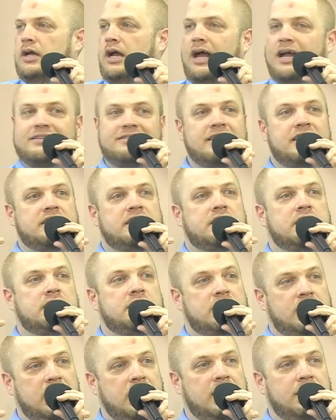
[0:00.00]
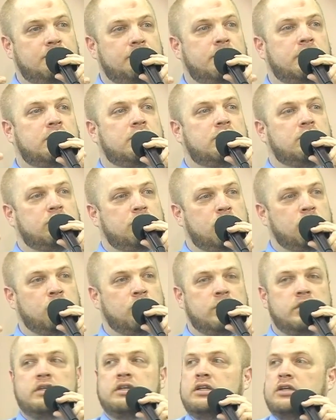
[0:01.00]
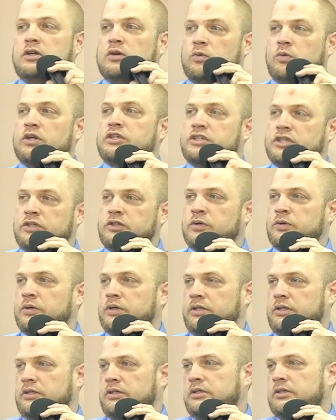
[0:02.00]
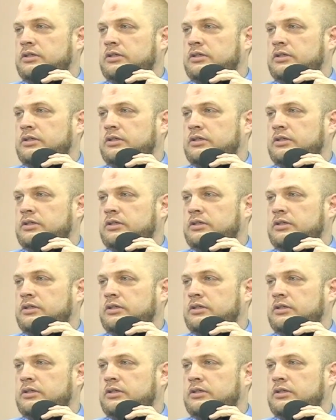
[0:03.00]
I said, keep doing what you're doing.